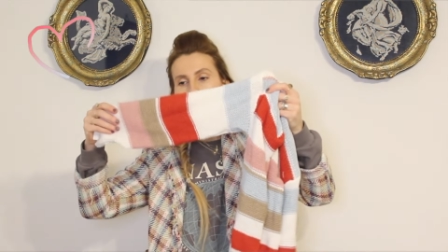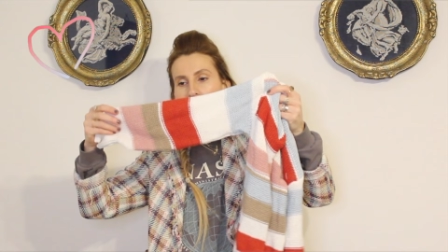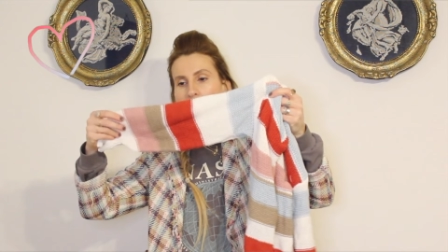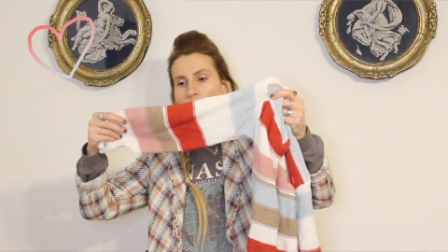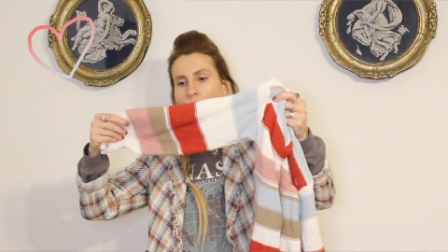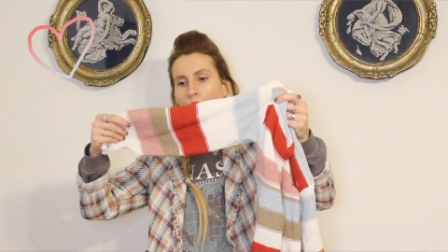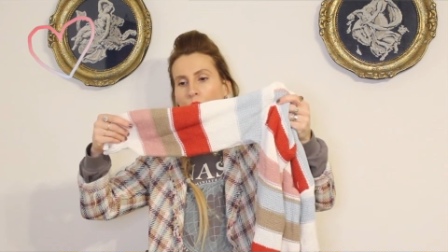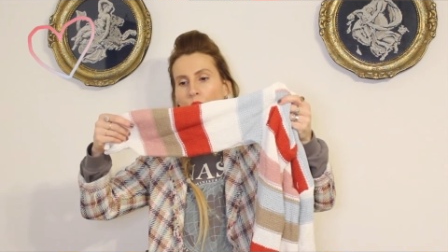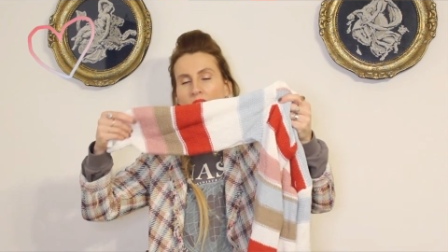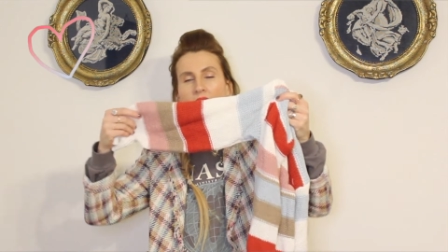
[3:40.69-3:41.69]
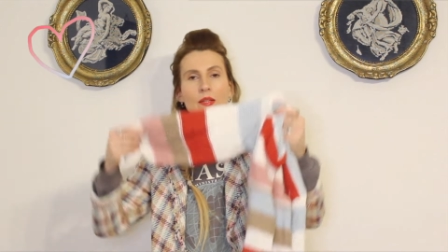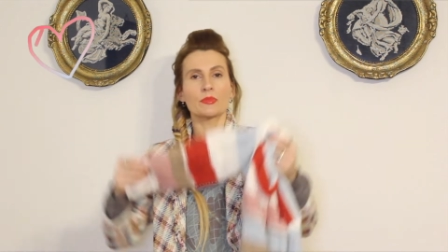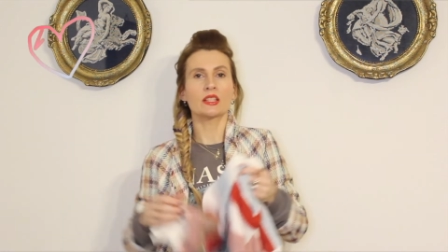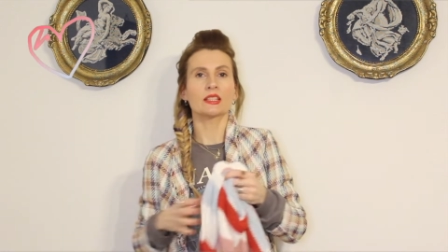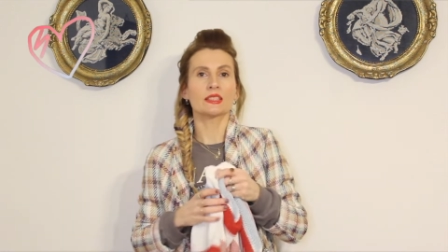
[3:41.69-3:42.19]
So it's
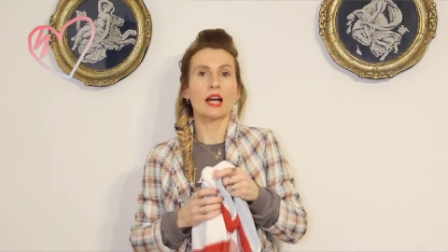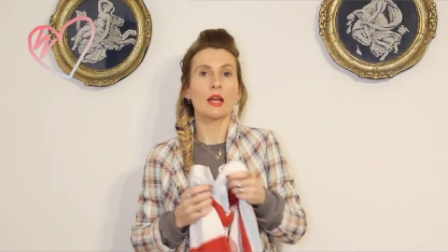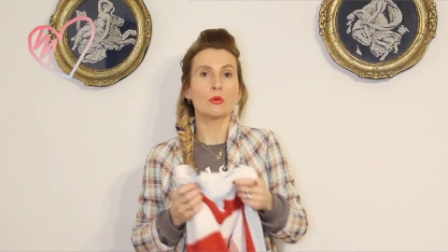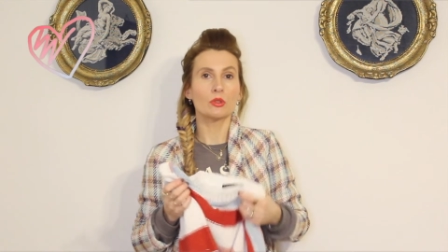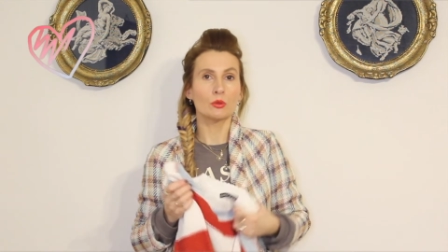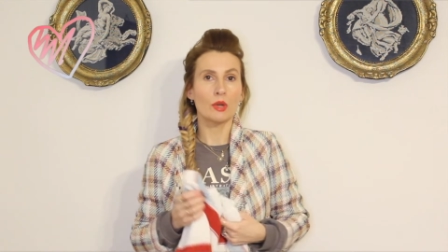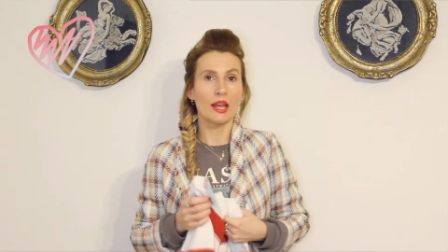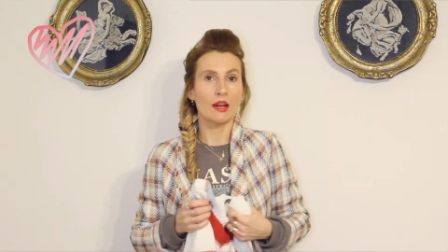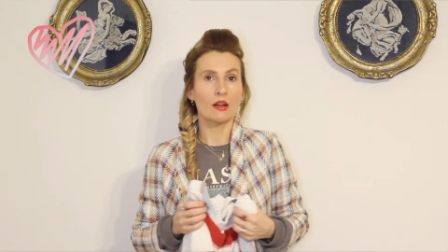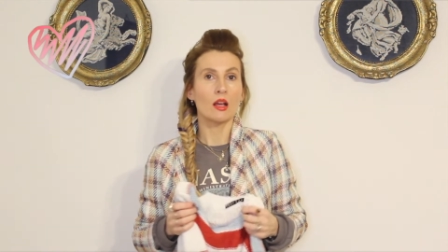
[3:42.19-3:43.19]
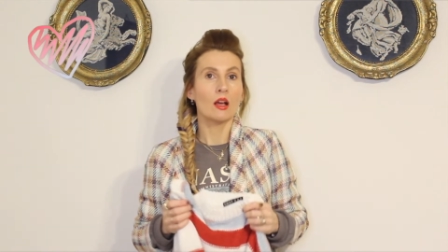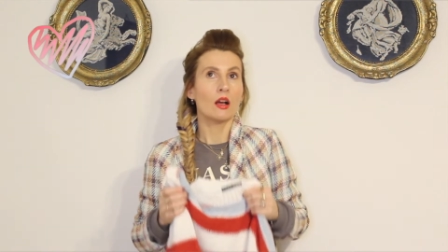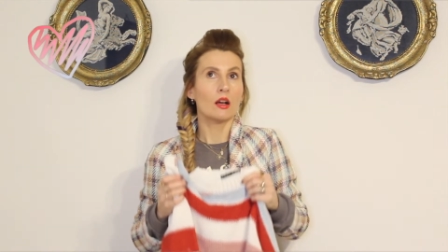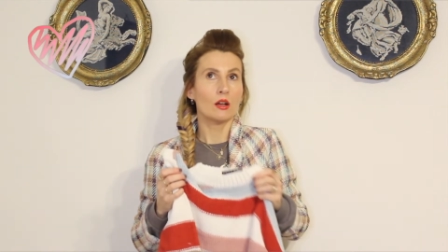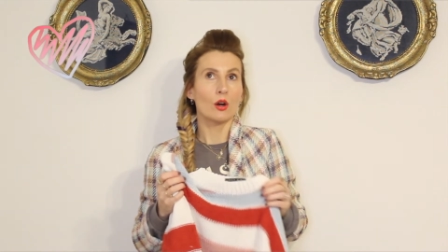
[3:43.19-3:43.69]
something that I will wear
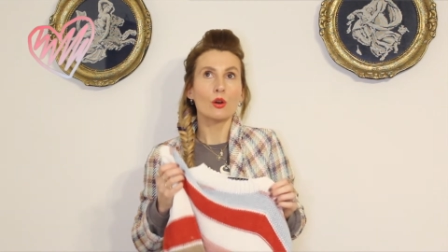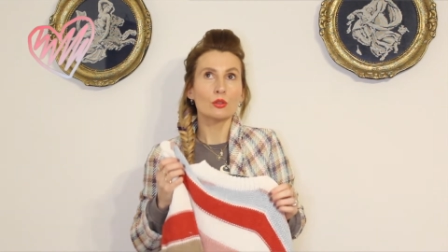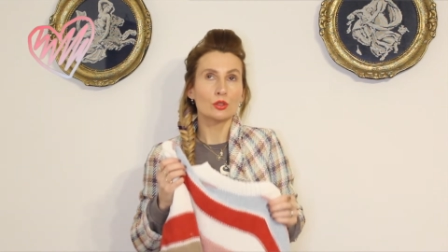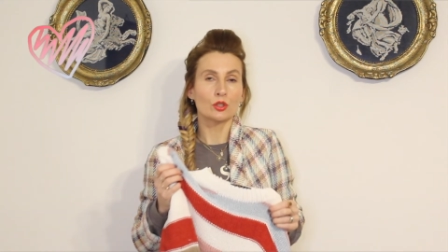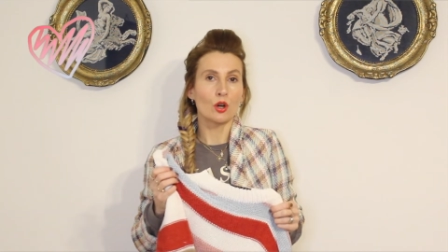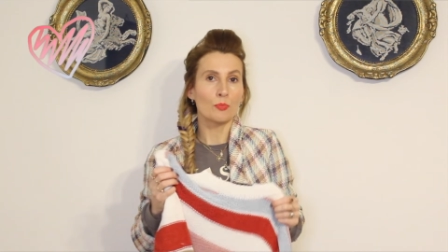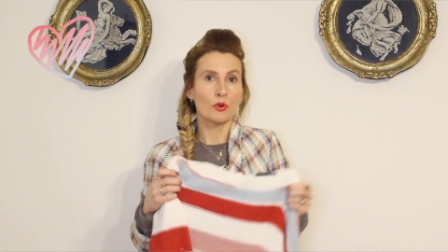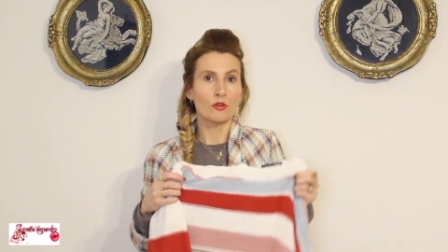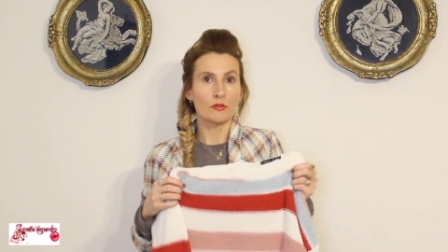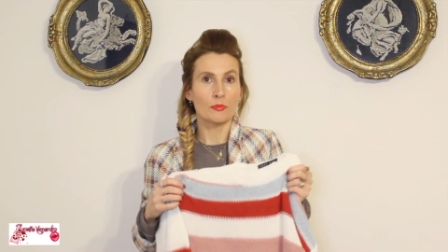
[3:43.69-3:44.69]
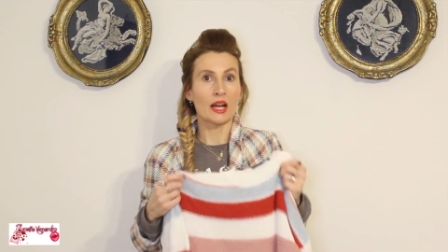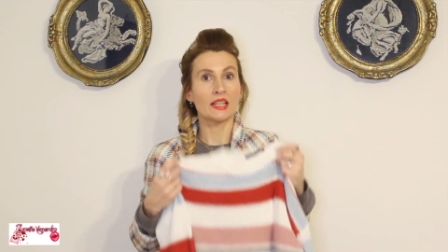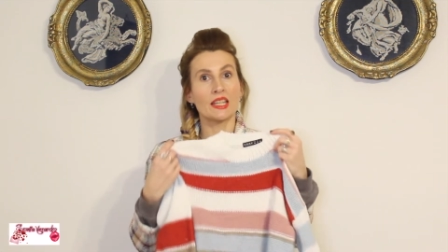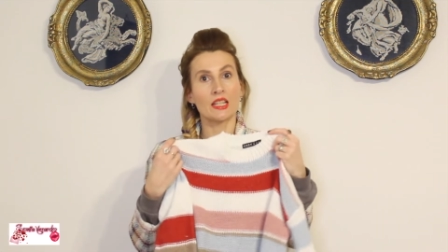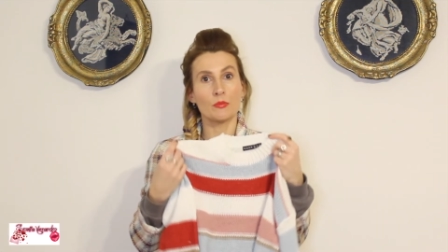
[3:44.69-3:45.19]
on top of
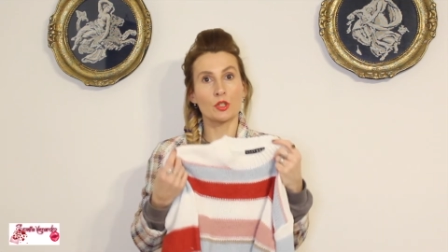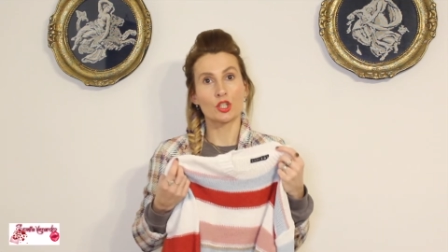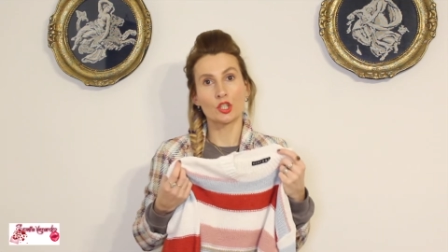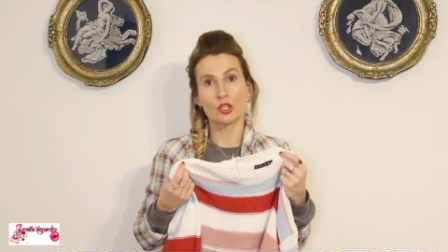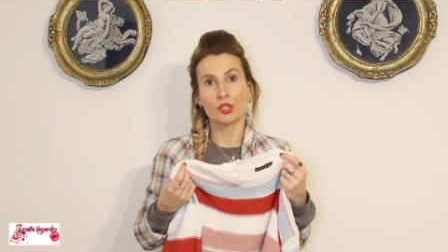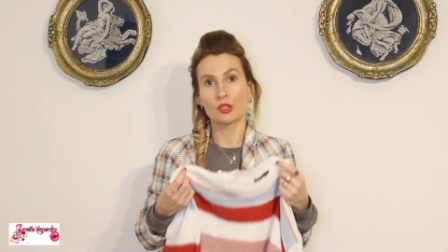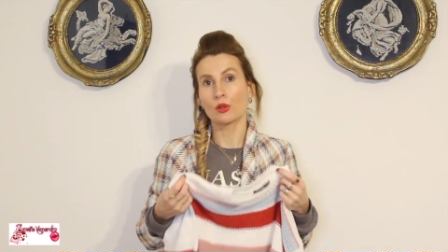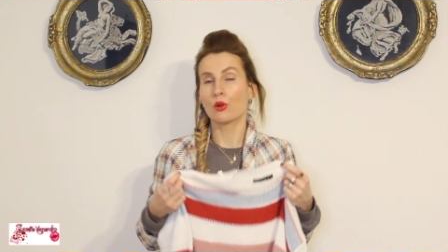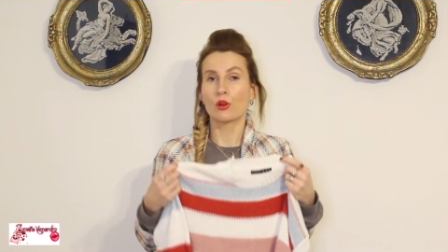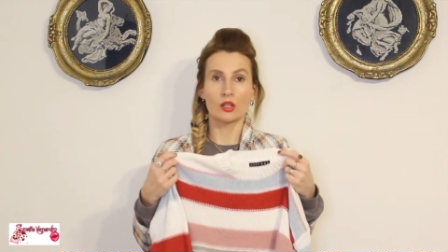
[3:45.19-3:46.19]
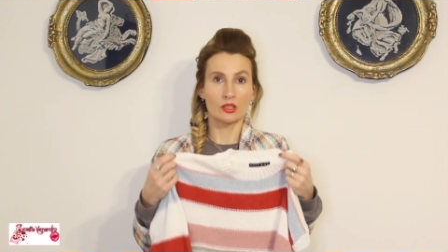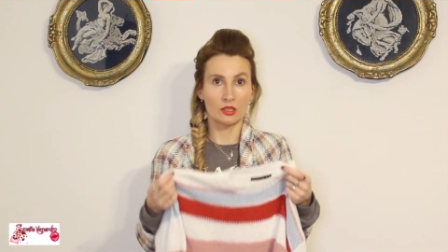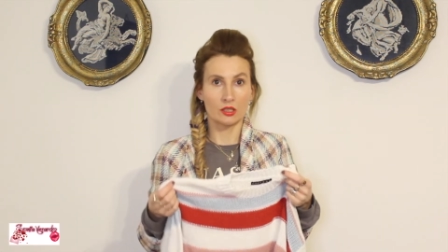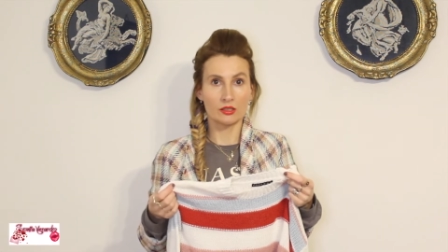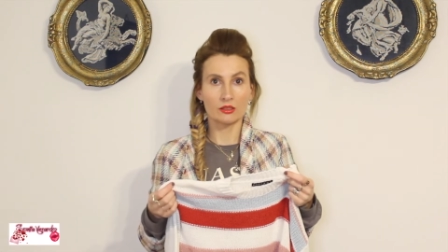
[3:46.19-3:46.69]
my denim shirt or a
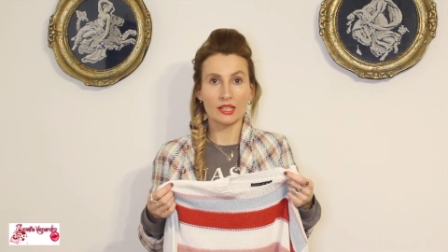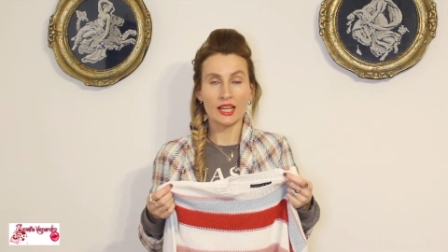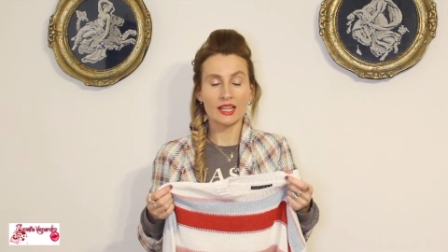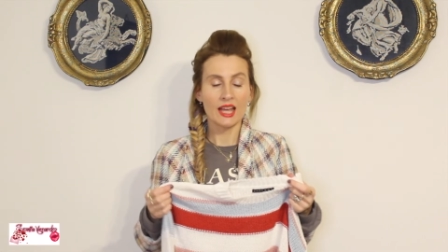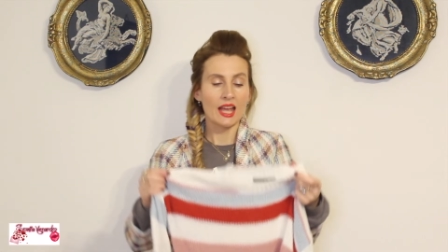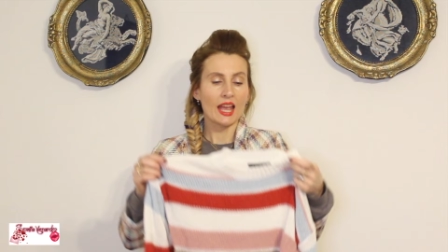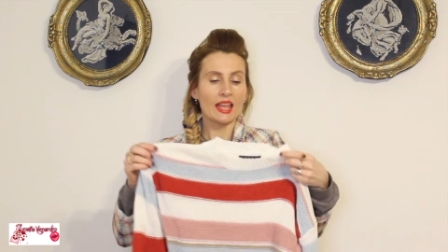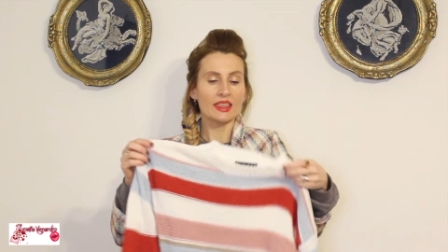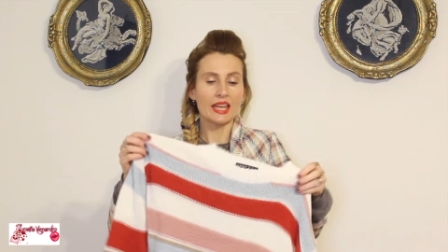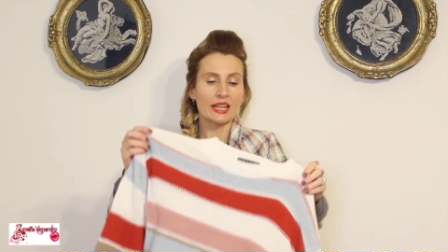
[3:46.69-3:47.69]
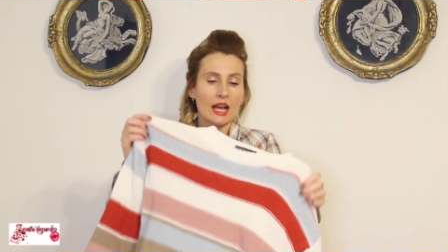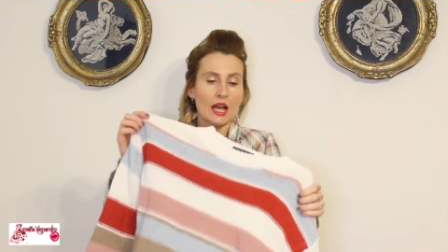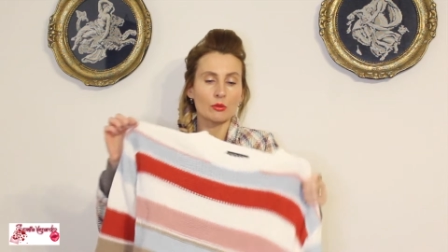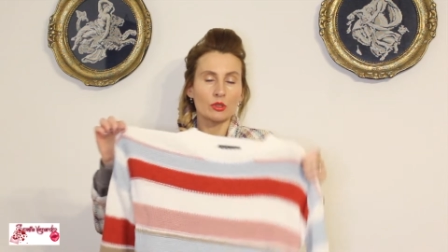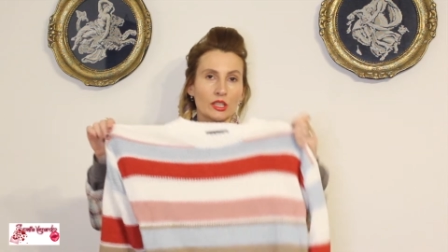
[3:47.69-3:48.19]
turtleneck, and then
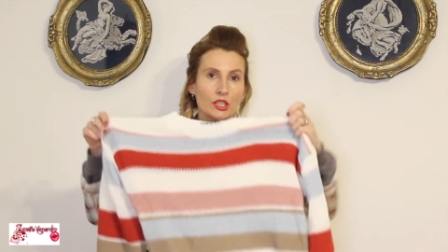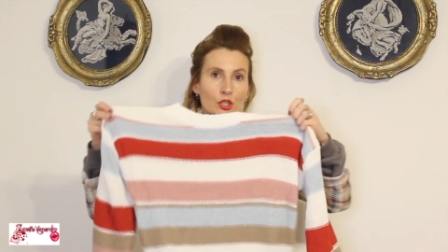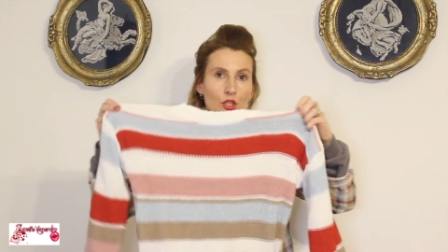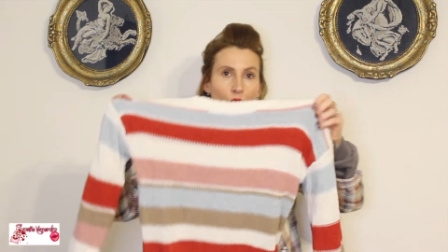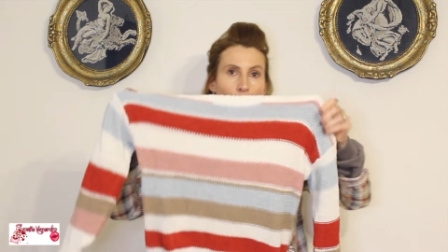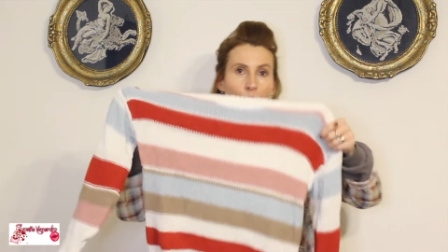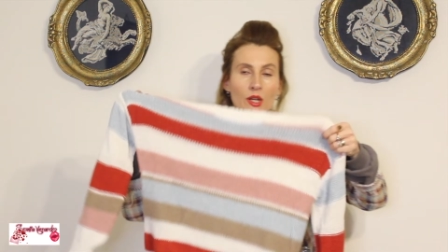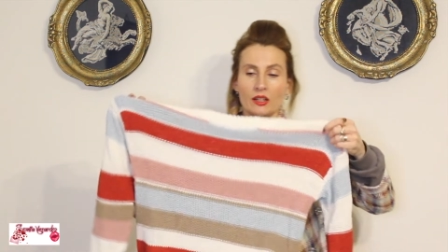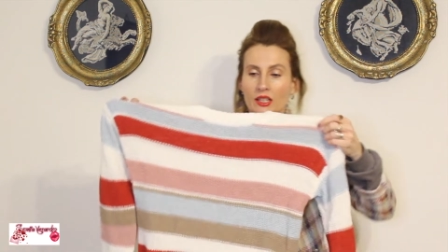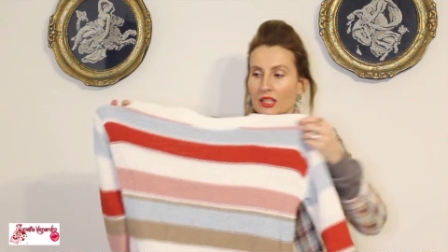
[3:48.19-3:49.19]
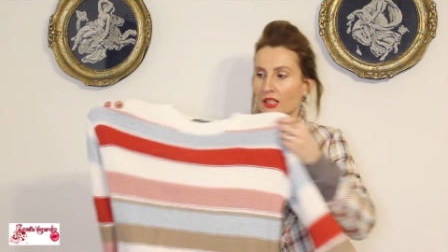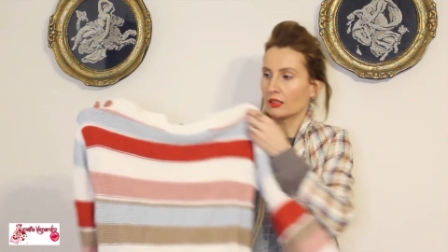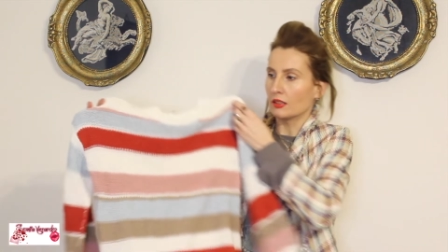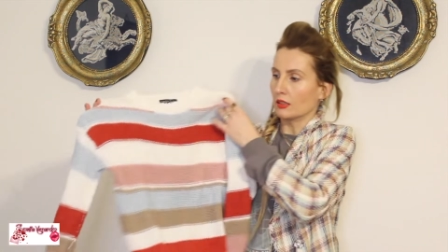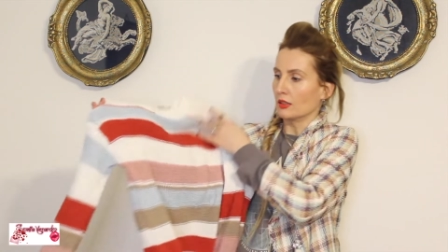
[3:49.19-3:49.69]
I will enjoy wearing
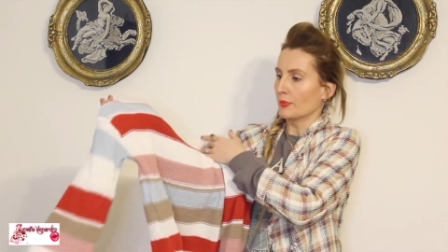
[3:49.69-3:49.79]
it